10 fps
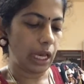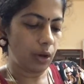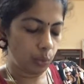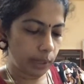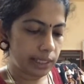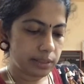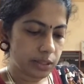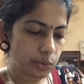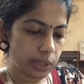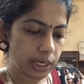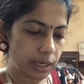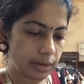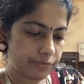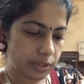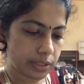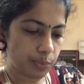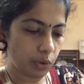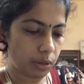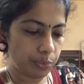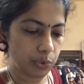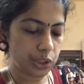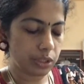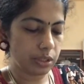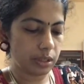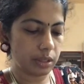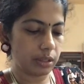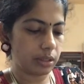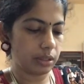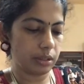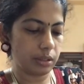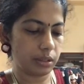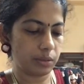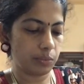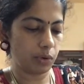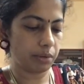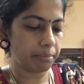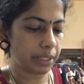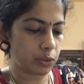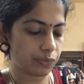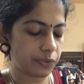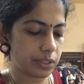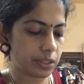While sewing, I left a small portion in the bottom part of it